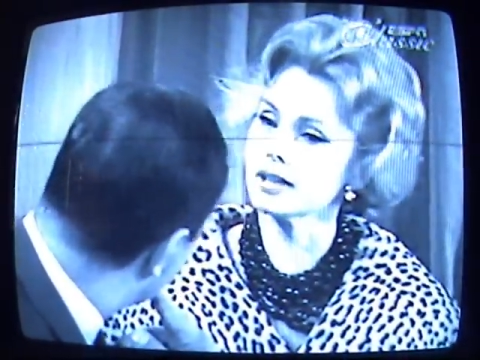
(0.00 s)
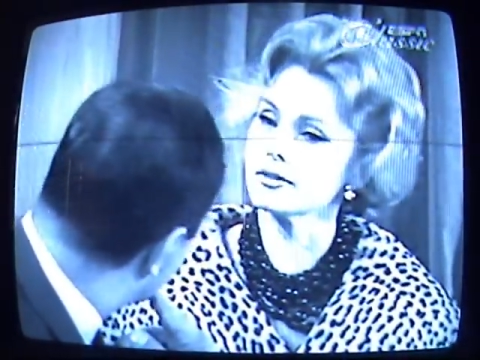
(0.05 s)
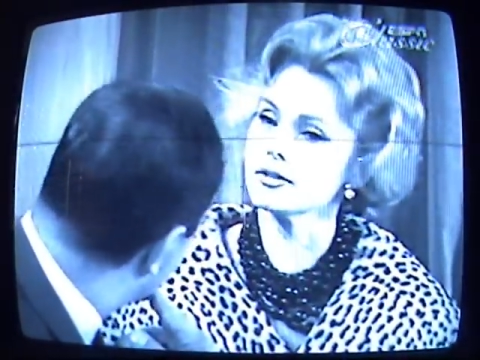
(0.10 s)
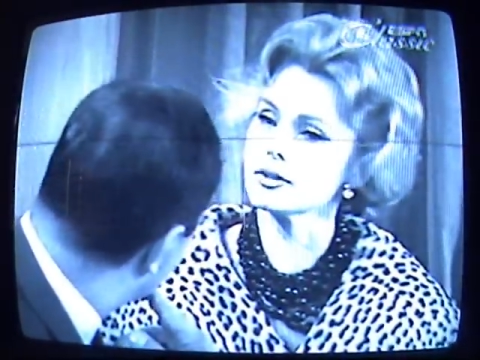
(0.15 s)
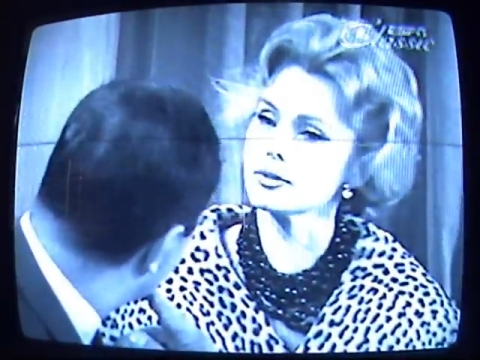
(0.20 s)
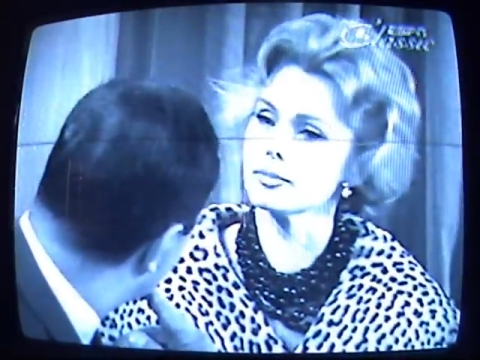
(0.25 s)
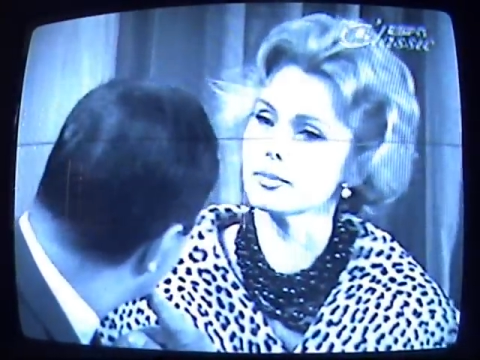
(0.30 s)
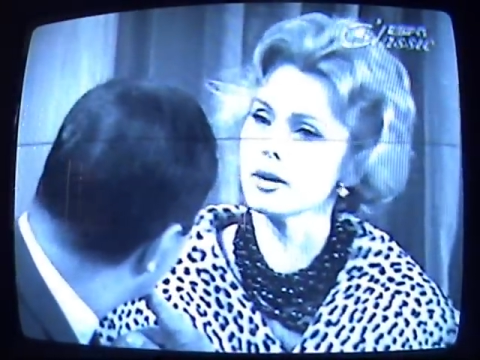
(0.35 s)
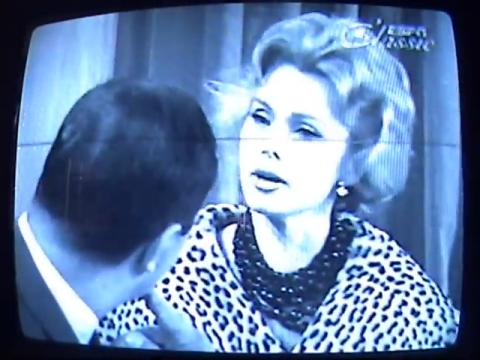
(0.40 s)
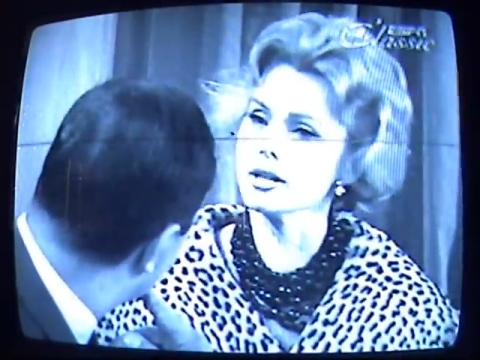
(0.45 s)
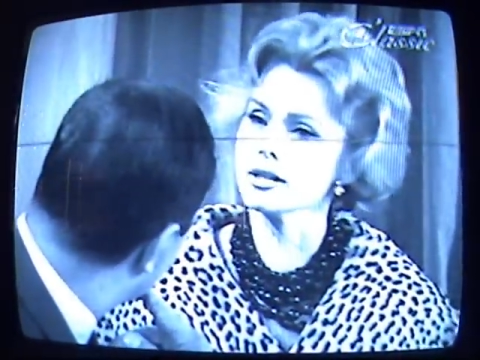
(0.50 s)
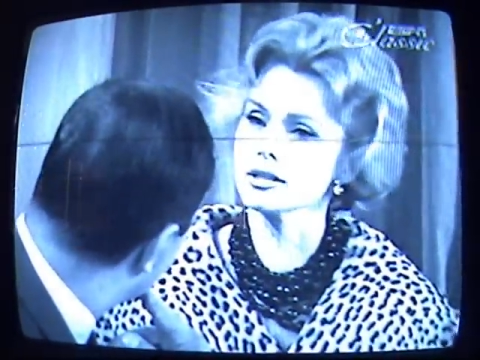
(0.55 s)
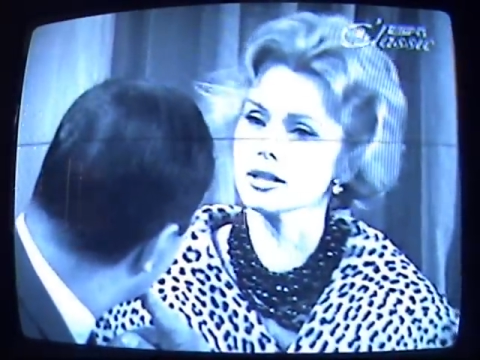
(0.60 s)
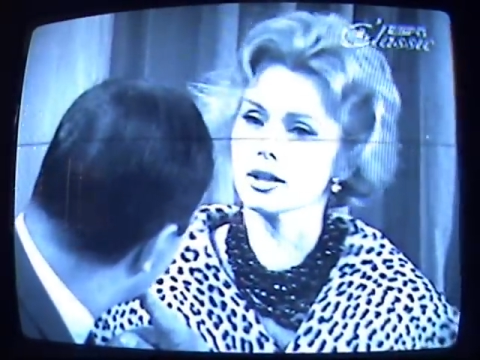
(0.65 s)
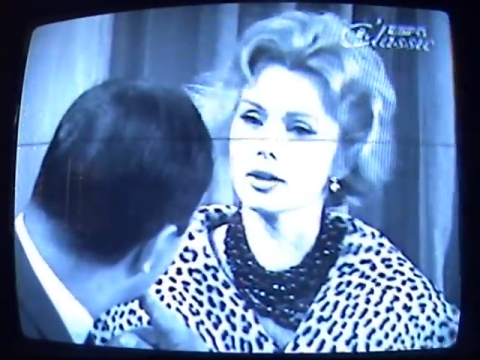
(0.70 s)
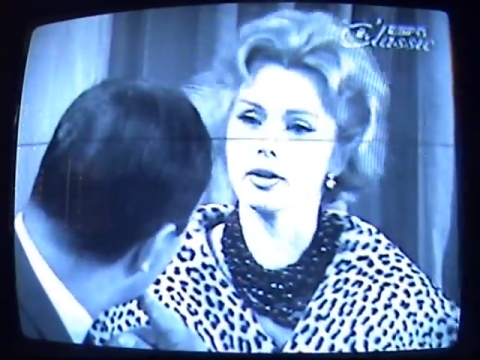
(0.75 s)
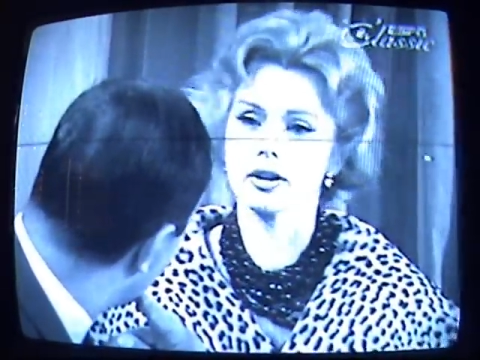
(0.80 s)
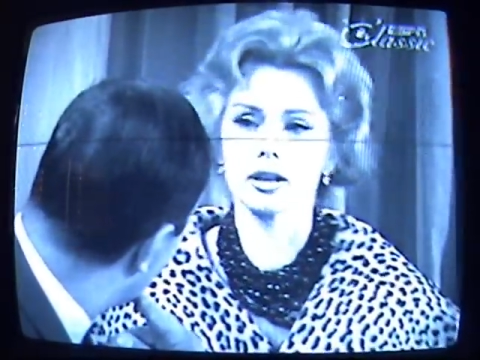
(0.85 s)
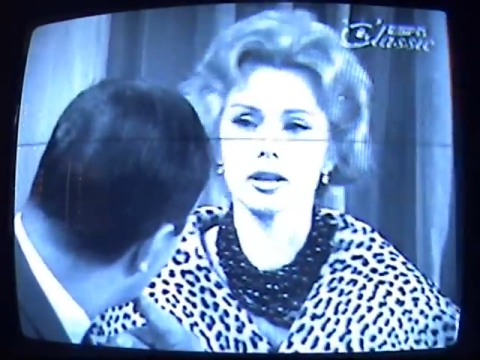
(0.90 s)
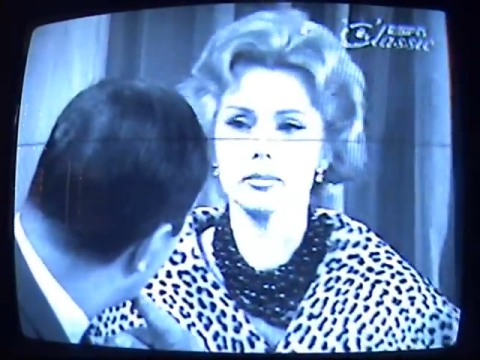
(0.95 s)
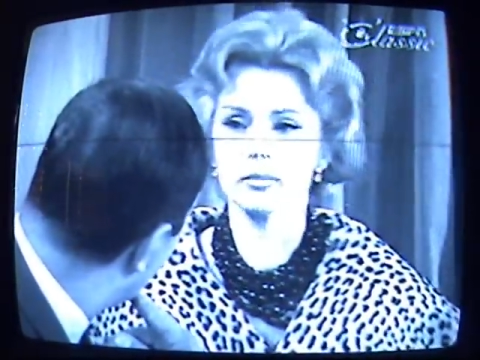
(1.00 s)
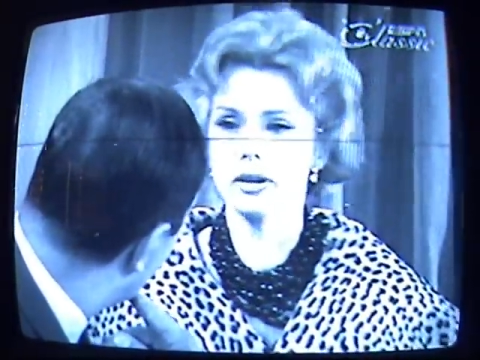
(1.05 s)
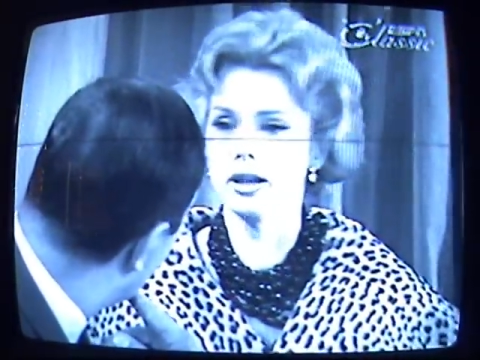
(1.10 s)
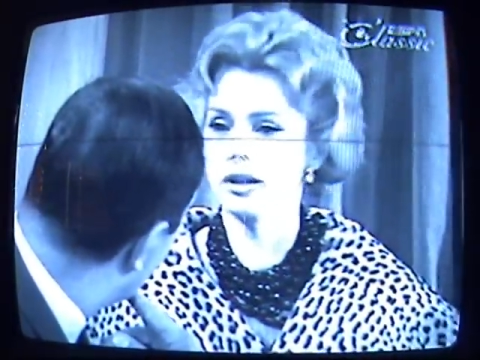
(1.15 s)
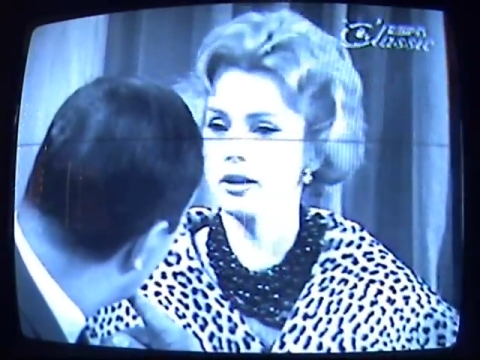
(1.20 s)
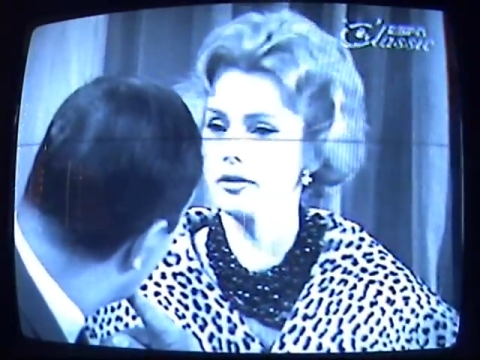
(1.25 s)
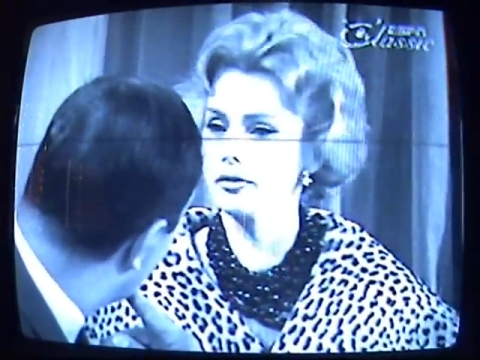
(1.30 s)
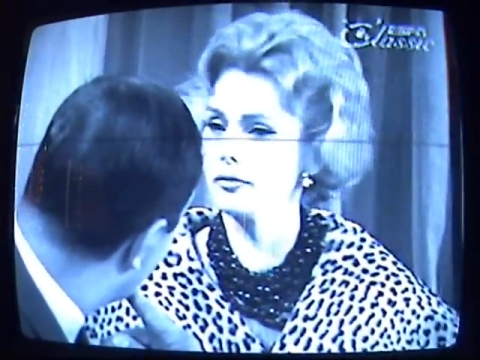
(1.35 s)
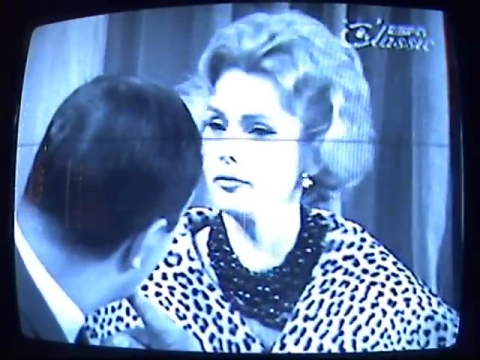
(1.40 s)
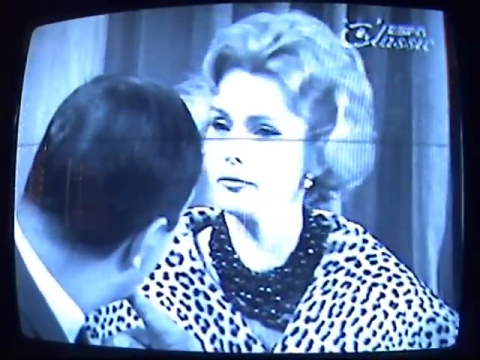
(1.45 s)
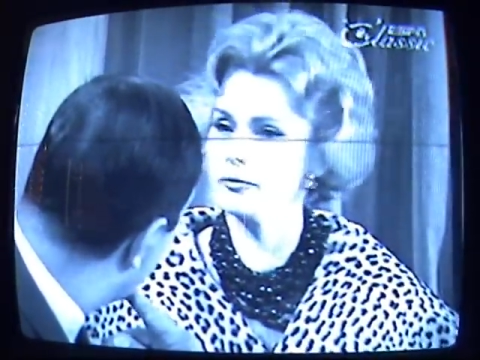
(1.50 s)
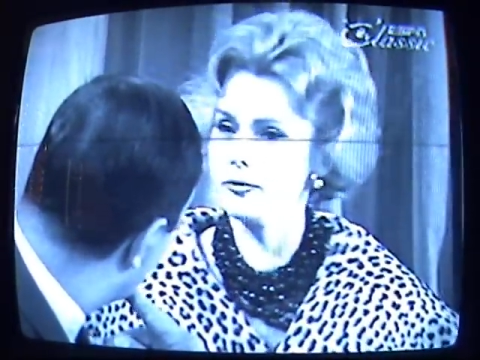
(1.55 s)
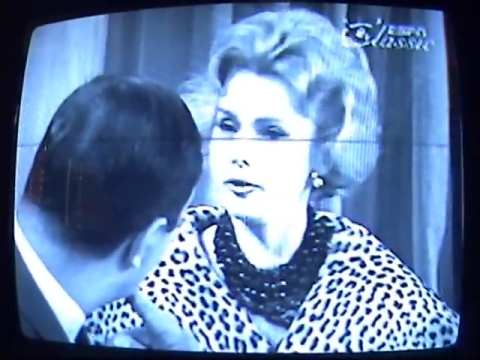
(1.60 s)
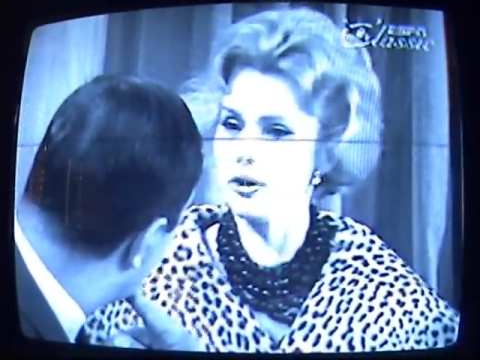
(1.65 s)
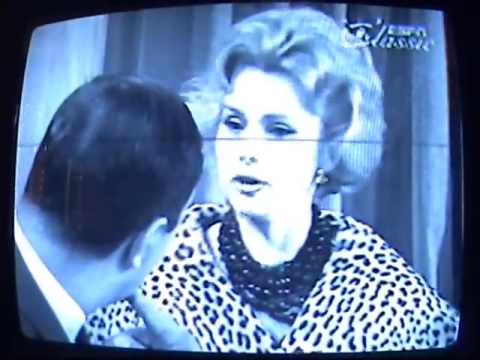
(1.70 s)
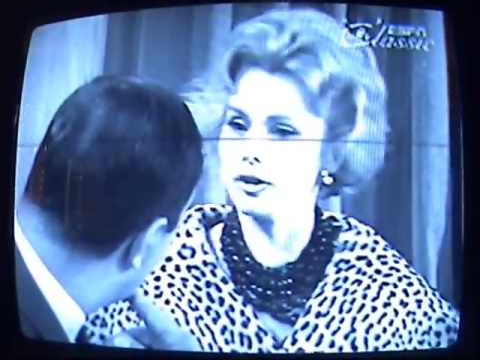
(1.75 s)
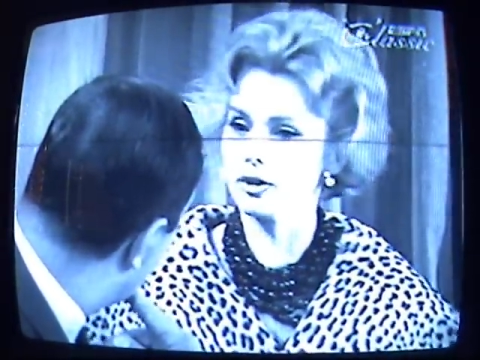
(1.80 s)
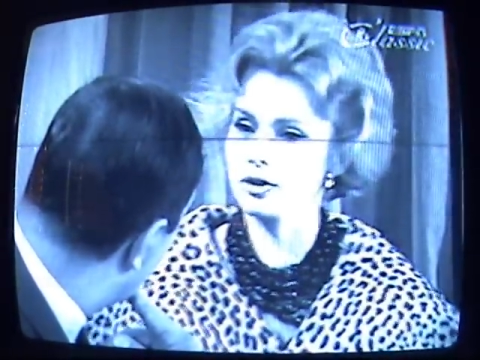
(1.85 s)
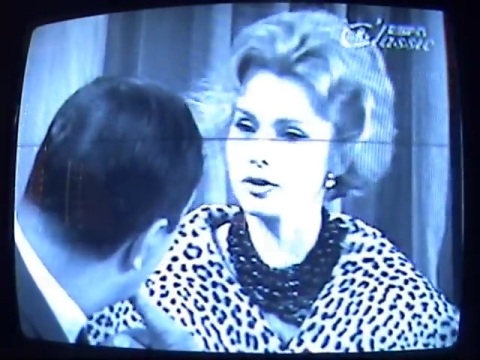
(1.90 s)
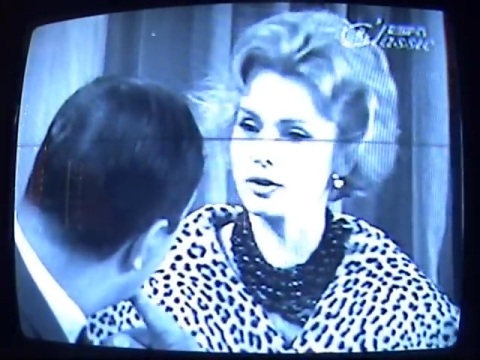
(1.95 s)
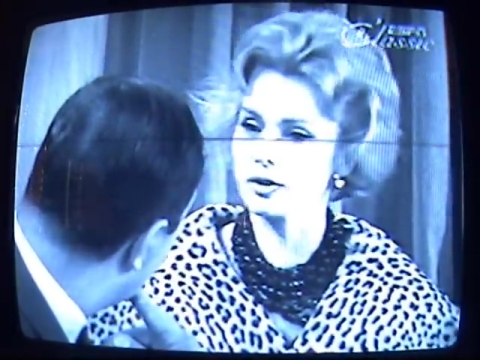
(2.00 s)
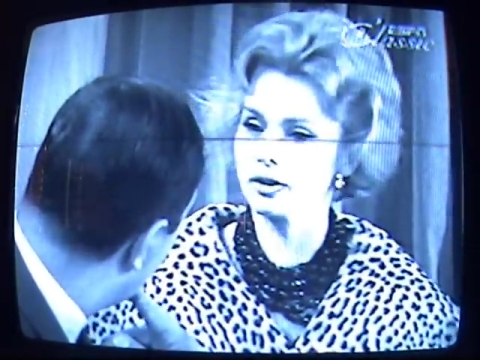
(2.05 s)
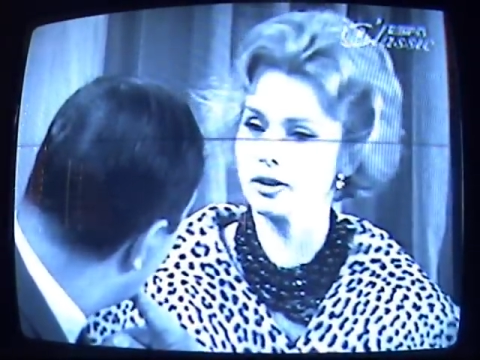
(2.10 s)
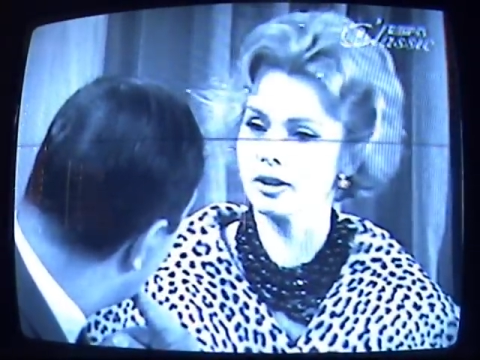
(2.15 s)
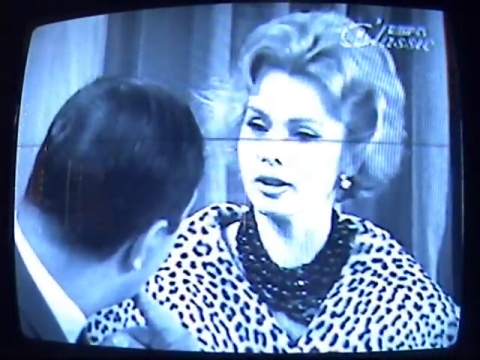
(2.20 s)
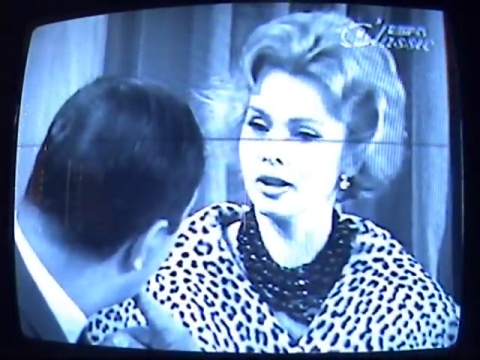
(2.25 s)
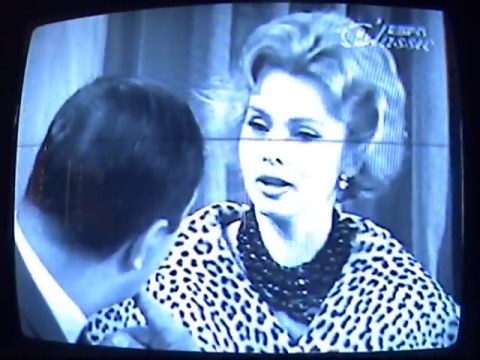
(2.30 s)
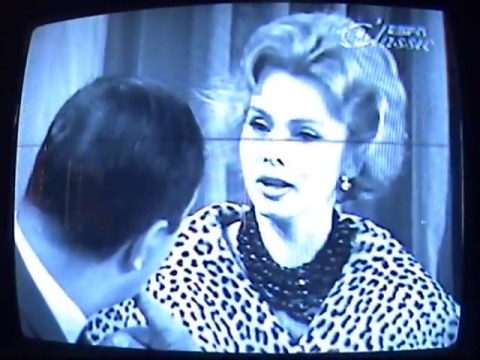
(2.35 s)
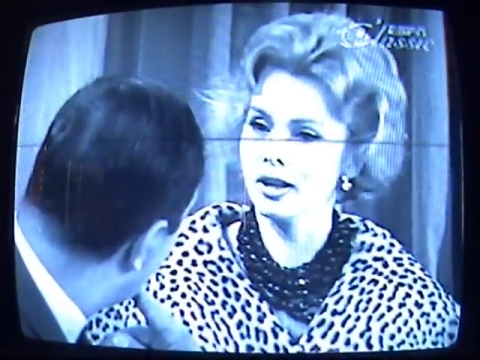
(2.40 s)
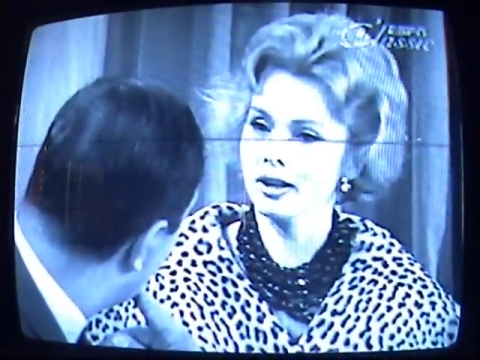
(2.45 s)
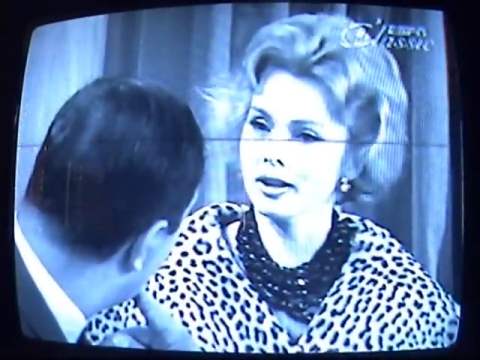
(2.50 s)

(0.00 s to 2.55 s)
said that with boxing you can make a fortune.